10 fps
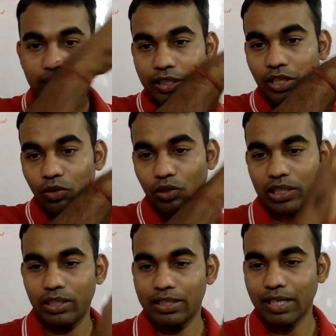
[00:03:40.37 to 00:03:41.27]
here
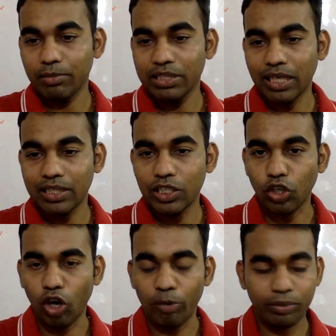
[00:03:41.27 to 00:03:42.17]
only. That means at the
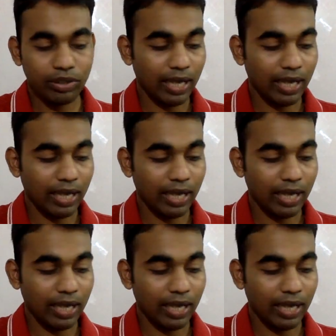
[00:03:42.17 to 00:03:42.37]
top.